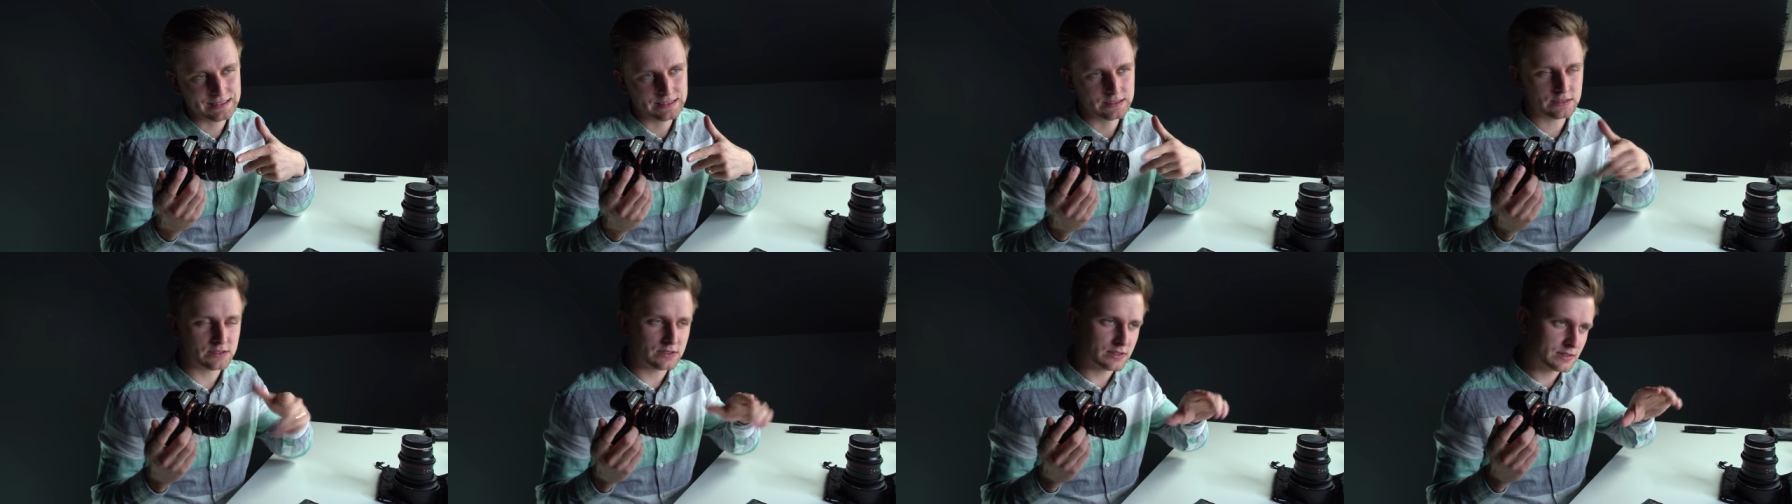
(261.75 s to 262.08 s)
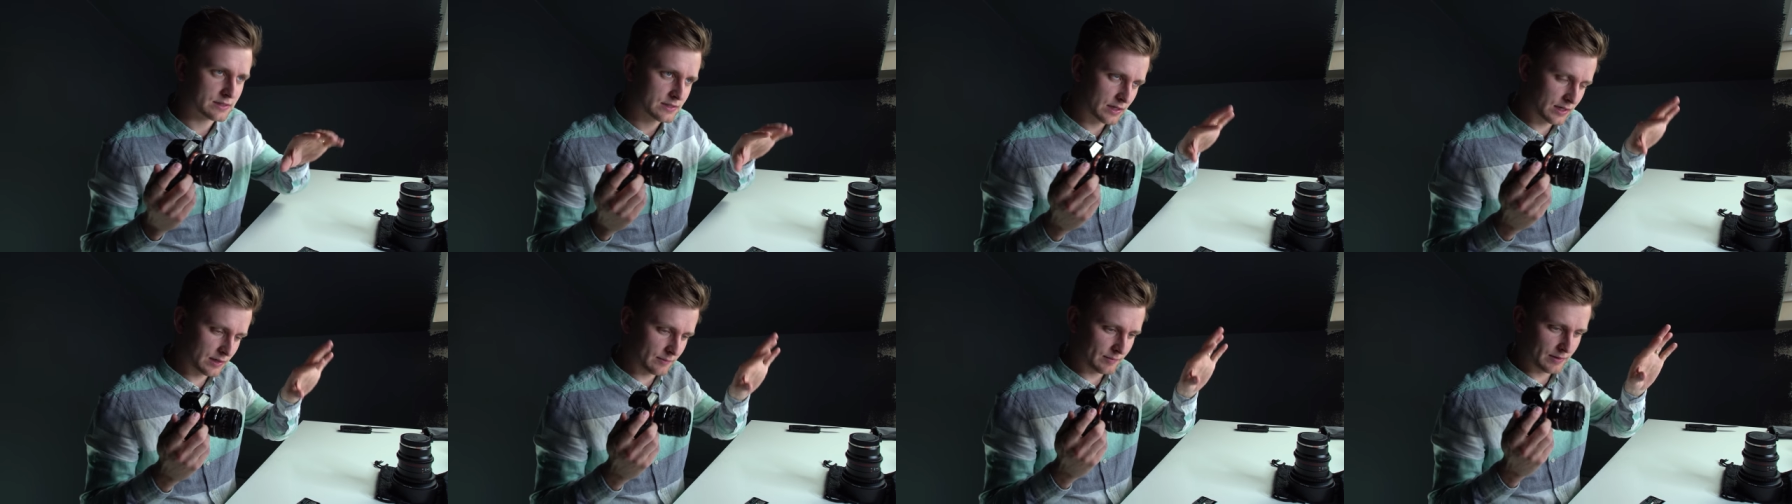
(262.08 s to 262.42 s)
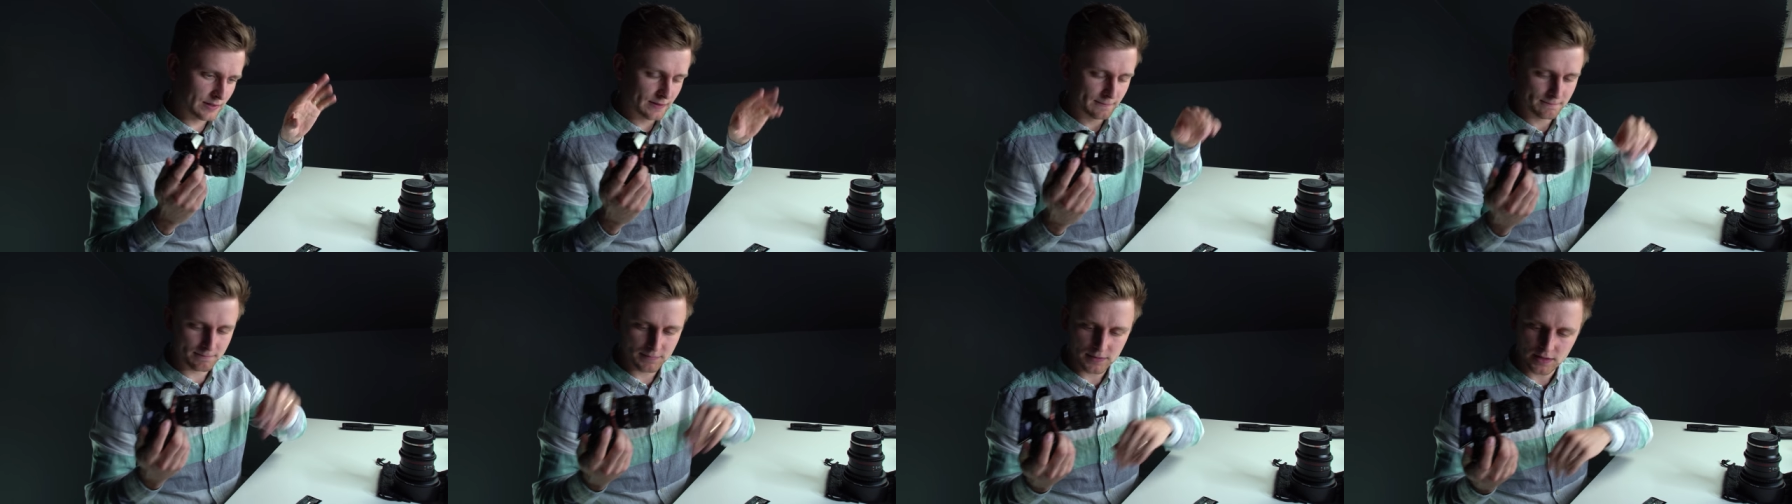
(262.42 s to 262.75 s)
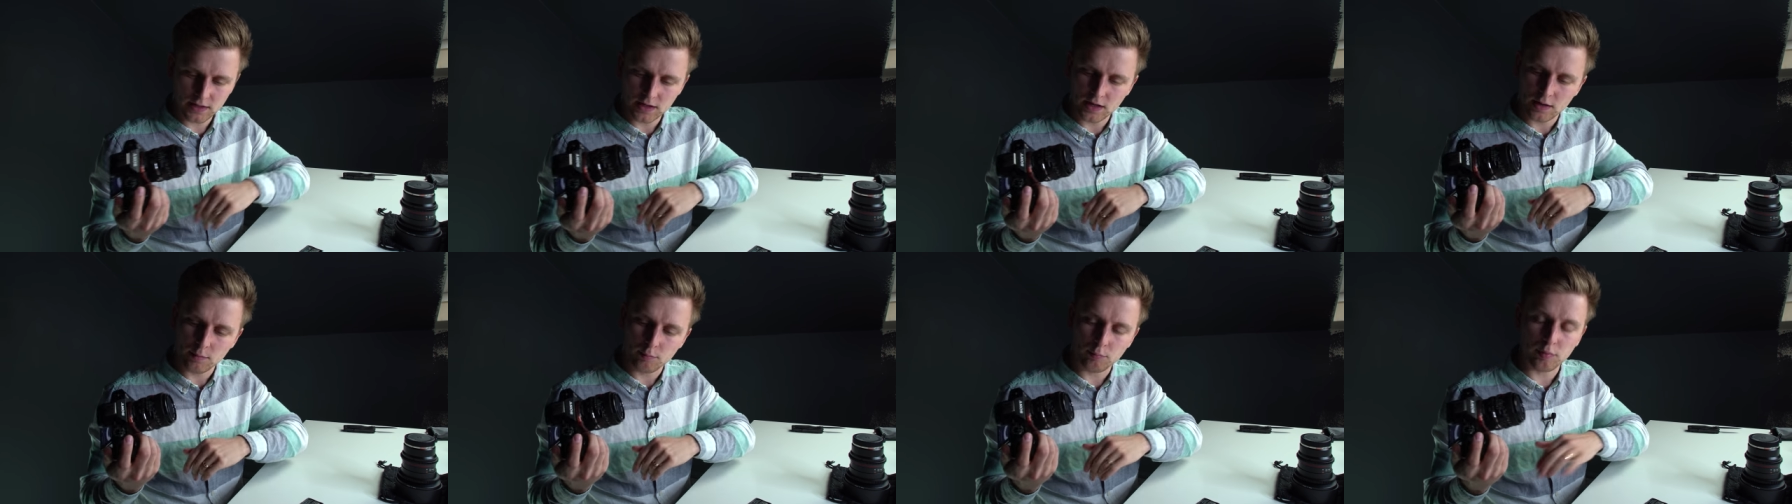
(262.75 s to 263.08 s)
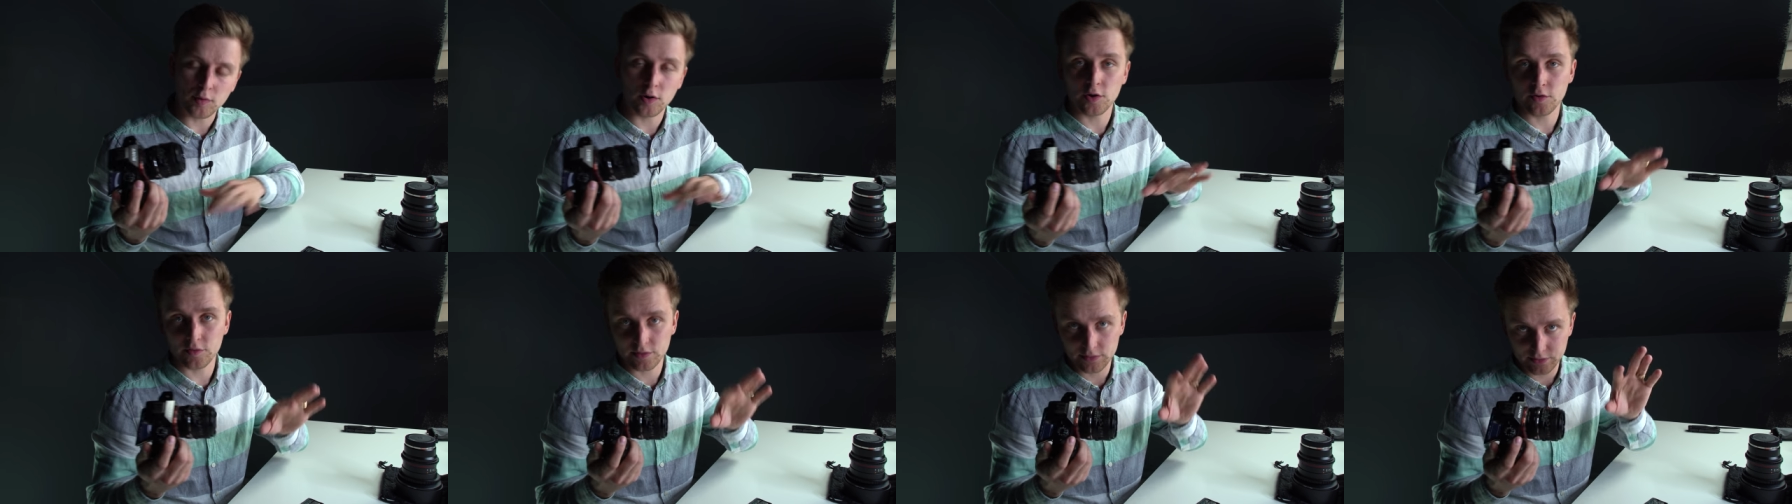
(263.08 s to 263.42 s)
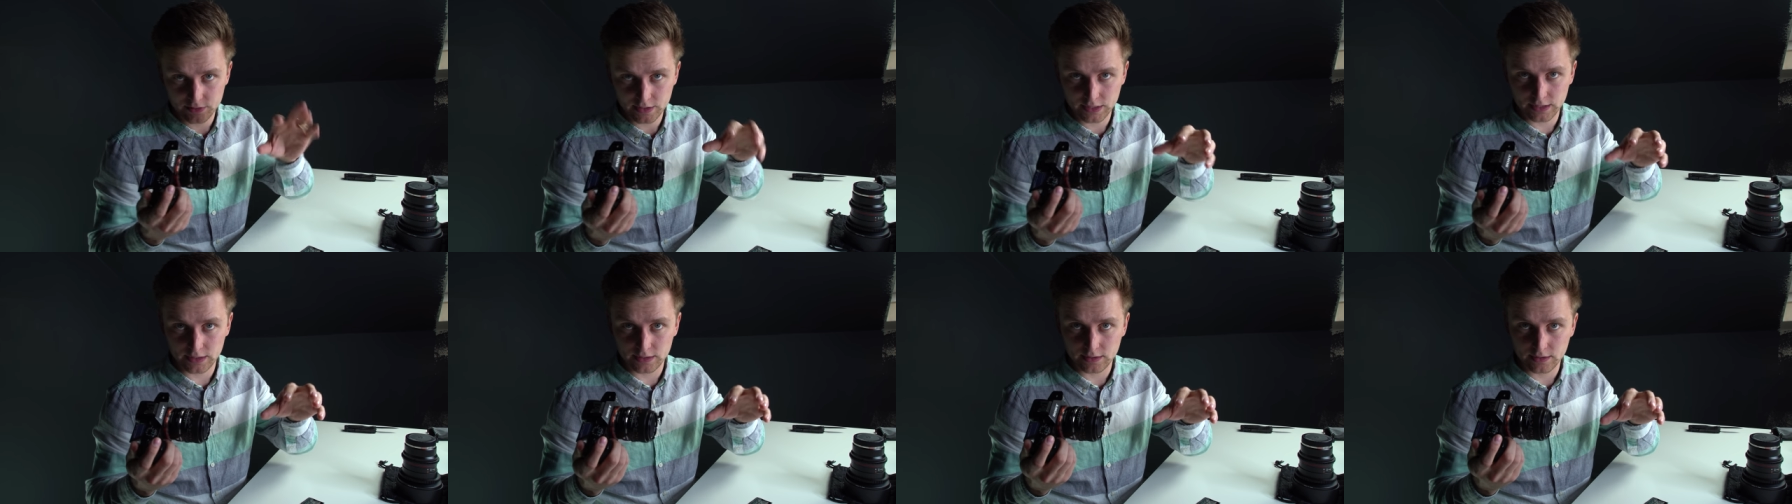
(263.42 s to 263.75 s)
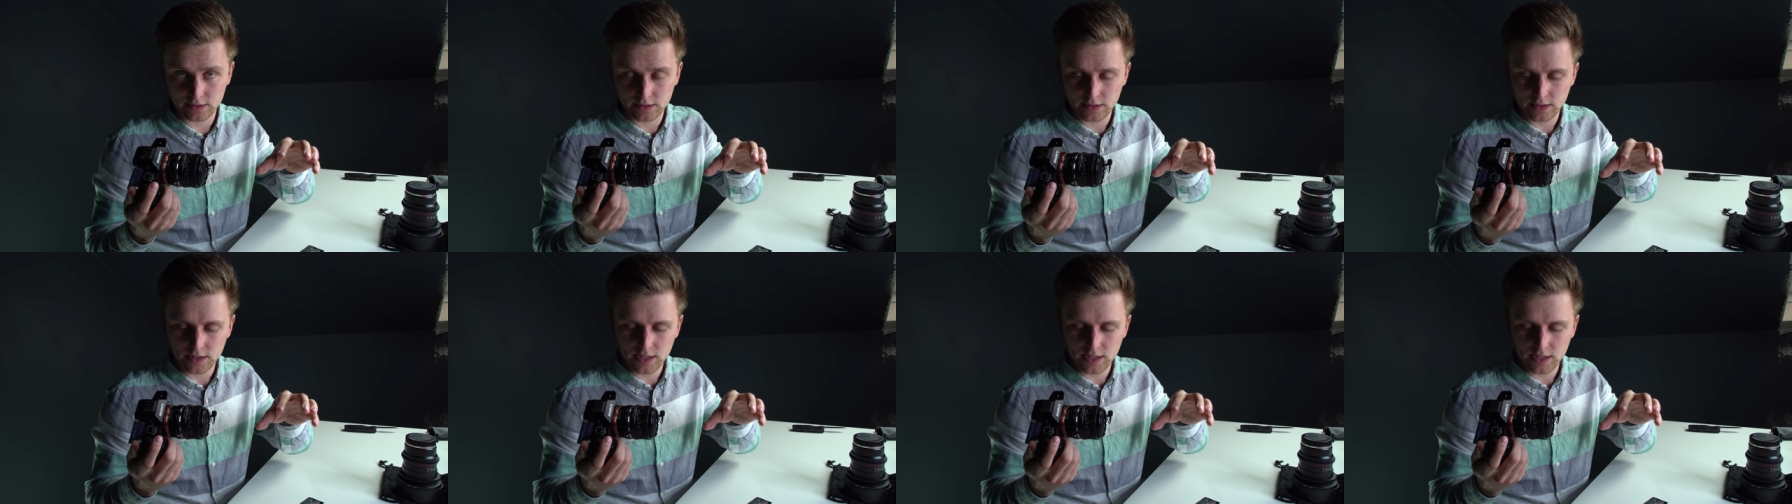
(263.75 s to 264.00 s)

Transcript: it's just gonna be blurry thing.